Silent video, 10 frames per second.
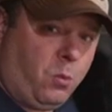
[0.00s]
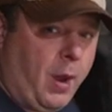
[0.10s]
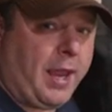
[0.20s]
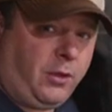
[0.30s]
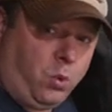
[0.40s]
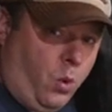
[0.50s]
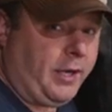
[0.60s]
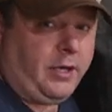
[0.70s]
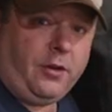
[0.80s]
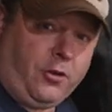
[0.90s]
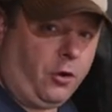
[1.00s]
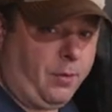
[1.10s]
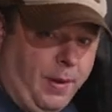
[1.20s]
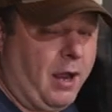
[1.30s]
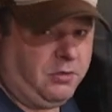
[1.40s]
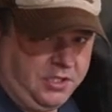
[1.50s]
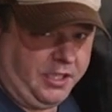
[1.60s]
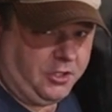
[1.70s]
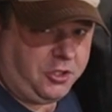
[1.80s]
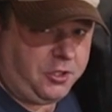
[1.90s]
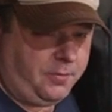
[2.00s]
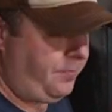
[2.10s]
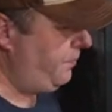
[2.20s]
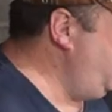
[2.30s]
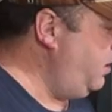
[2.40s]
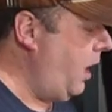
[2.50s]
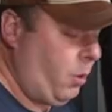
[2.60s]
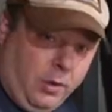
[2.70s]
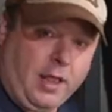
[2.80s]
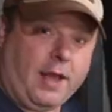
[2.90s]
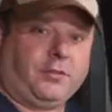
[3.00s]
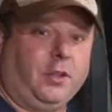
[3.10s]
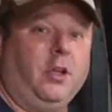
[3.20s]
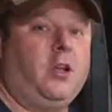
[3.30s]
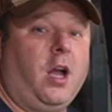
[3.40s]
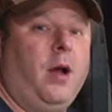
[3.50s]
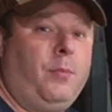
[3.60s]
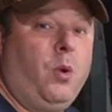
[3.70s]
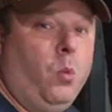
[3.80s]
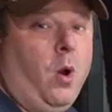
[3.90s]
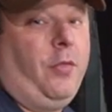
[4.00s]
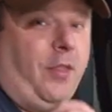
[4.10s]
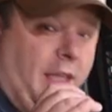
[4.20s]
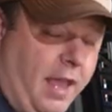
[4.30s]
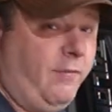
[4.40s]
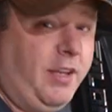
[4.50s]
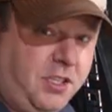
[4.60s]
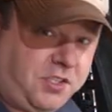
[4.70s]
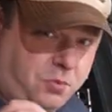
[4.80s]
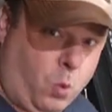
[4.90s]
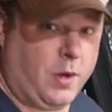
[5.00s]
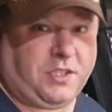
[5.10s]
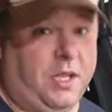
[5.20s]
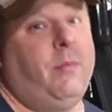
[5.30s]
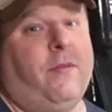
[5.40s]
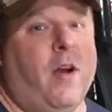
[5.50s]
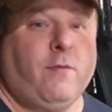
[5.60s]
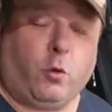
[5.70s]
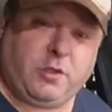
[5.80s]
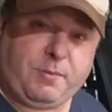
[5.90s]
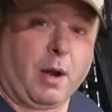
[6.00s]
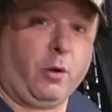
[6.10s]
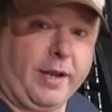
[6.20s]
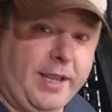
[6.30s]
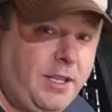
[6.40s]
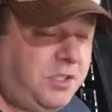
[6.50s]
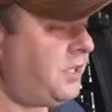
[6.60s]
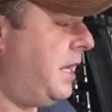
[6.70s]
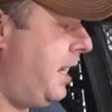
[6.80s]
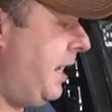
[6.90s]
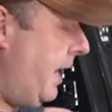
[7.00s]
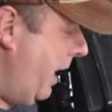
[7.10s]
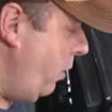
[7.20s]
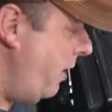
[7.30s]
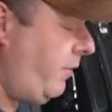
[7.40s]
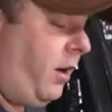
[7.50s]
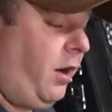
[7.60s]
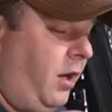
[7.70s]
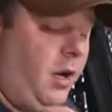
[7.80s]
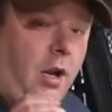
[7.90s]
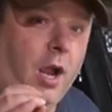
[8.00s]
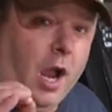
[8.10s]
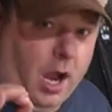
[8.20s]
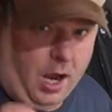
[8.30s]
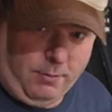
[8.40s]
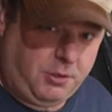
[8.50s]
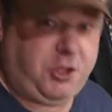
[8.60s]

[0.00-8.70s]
weigh 20 to 30 pounds each. I will have to look up what the heaviest 175 horsepower is. However, I'm